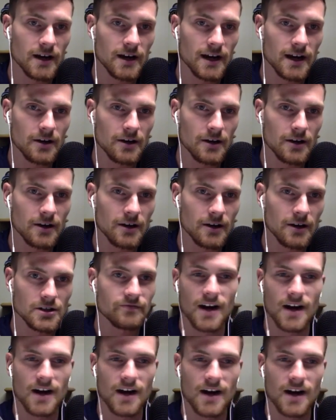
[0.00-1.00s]
And it'll
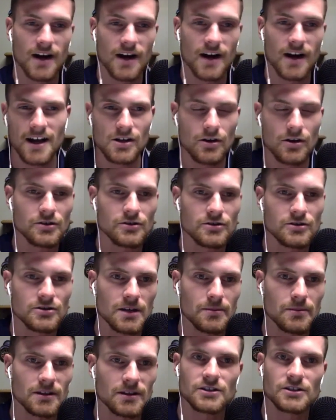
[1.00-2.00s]
just find that zone, or
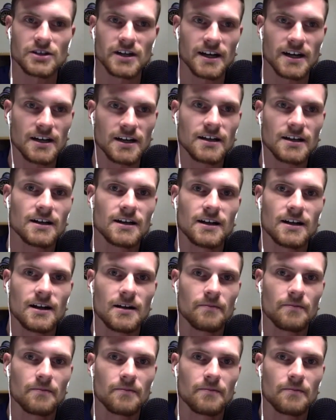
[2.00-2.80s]
do you typically try to